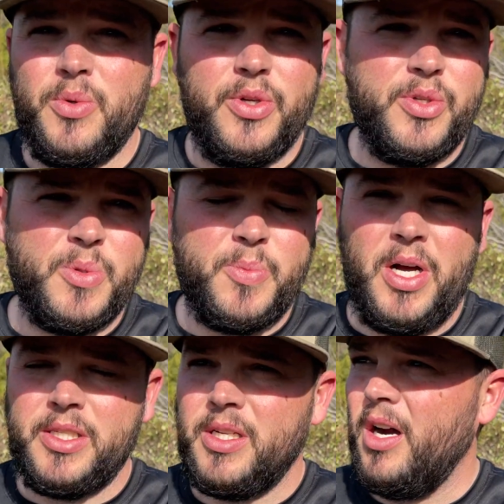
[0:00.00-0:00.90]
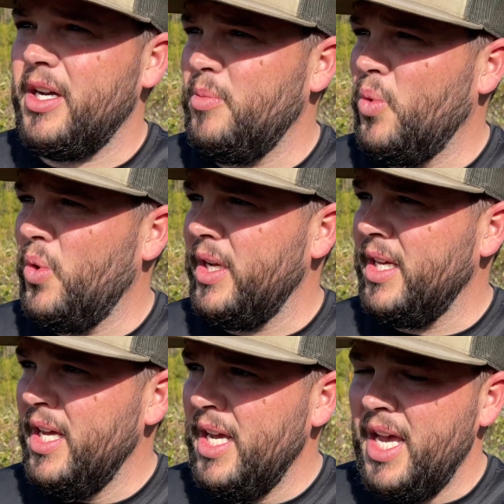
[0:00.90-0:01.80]
We're gonna do some spot stock in the morning,
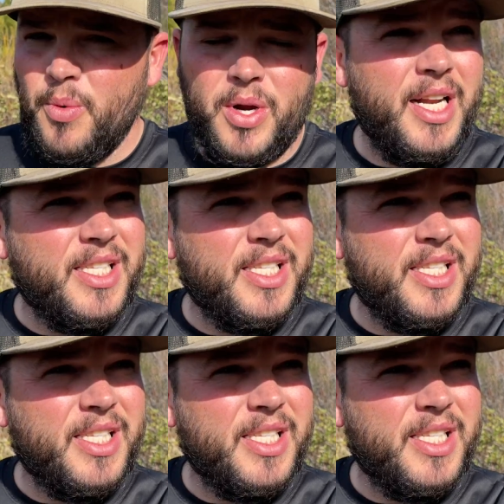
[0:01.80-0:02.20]
and we're kind